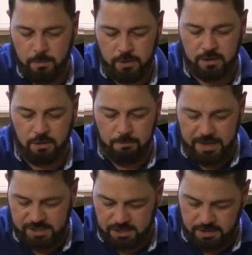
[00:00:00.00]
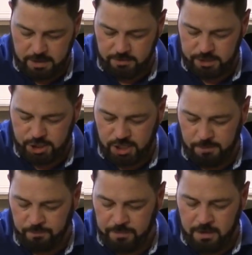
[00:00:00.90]
Put a little beans on there with a
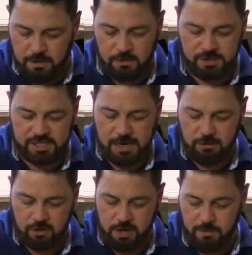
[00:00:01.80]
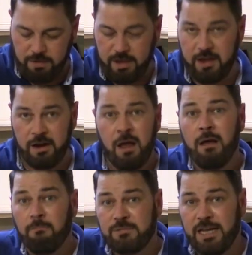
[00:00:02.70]
chip, a little sour cream on the end.
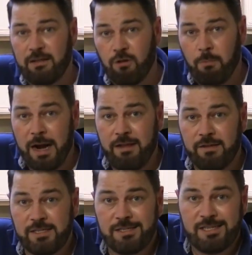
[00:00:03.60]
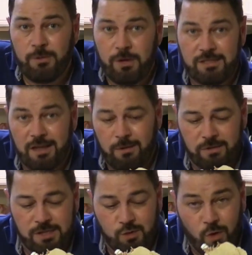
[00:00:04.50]
Take a little bite of this and see what it's like
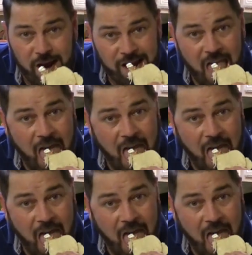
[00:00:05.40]
with this wine.